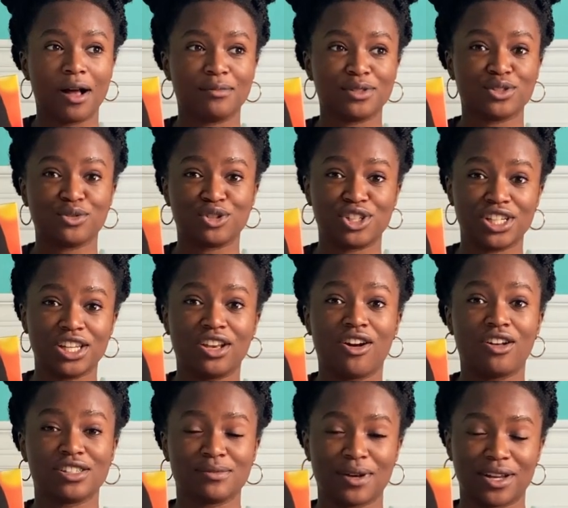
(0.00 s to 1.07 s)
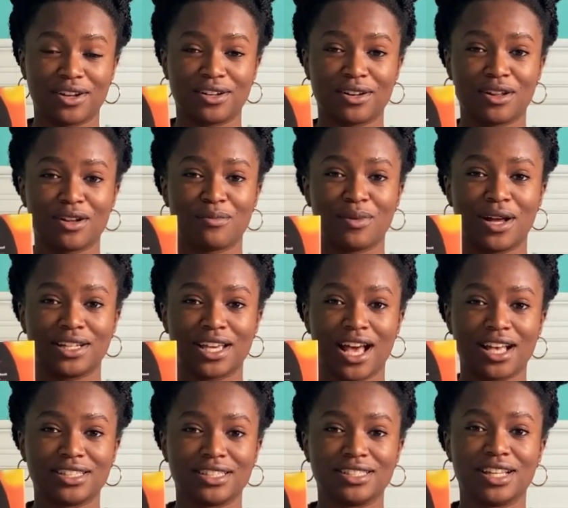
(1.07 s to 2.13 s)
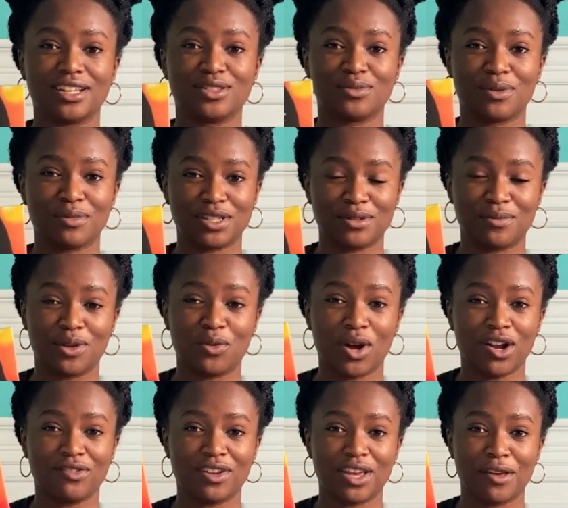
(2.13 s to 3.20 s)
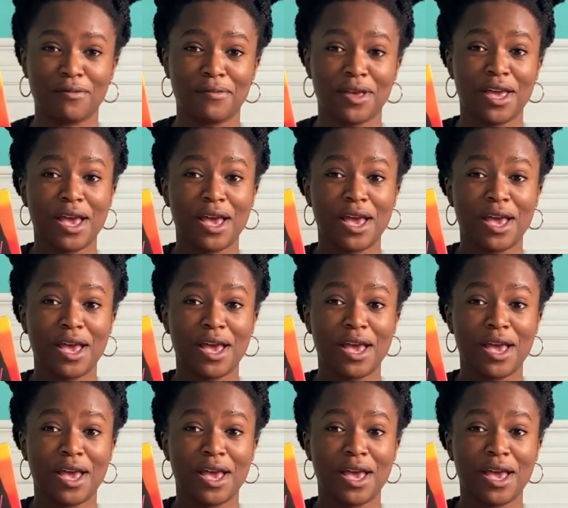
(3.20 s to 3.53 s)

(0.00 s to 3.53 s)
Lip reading: So she calls him out on her podcast and tells women to beware of him.